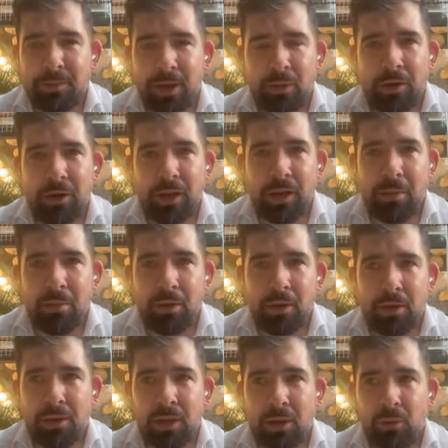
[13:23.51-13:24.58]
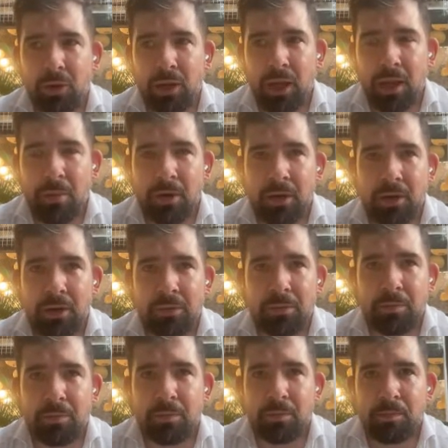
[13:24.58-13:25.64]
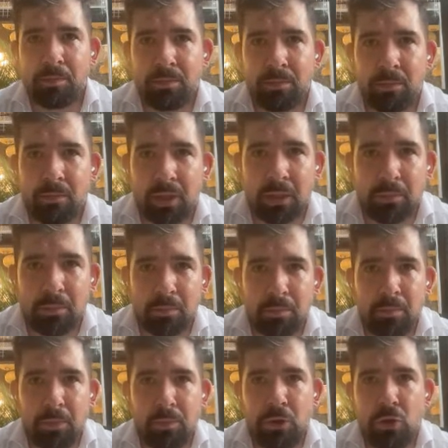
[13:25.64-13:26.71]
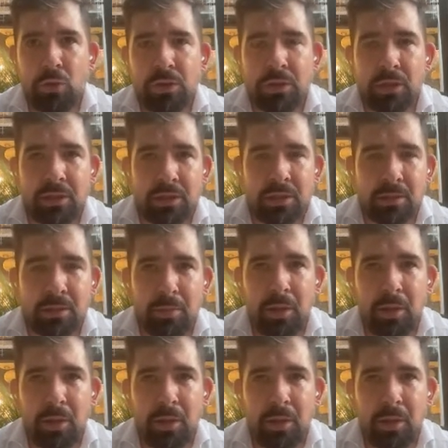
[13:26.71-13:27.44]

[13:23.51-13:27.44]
Our aim are users,